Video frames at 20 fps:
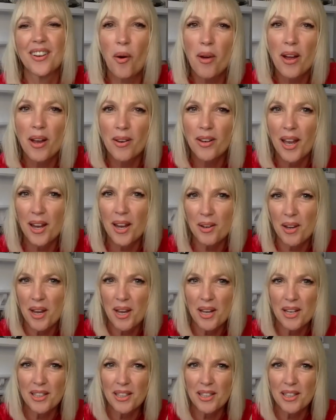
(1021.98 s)
gone in, in
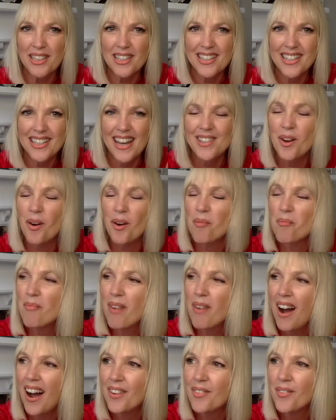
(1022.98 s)
in days
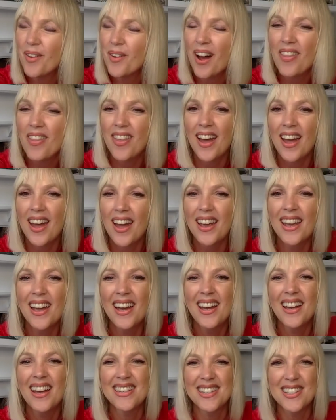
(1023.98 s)
gone by where they
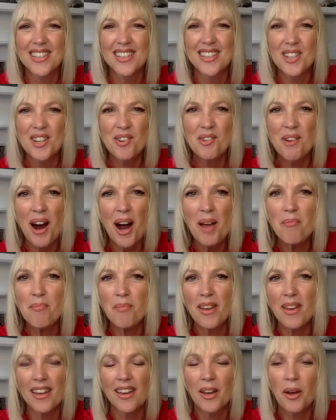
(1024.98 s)

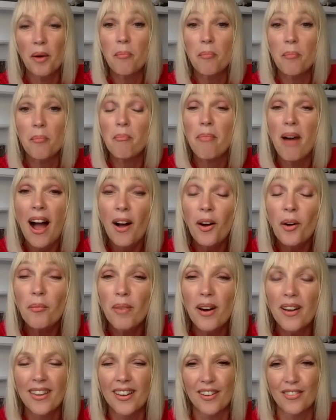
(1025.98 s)
describe being
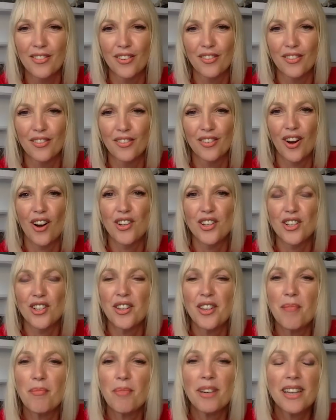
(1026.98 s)
compelled by the love of God. You
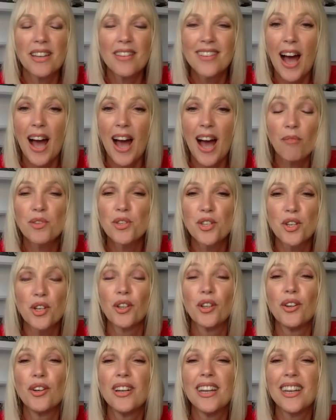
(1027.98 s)
know, they believed
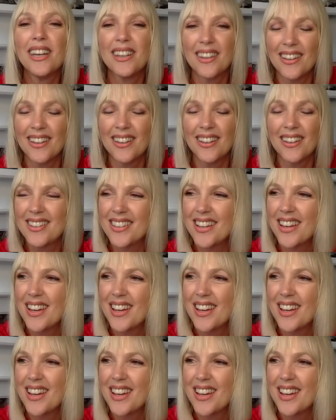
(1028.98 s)
absolutely that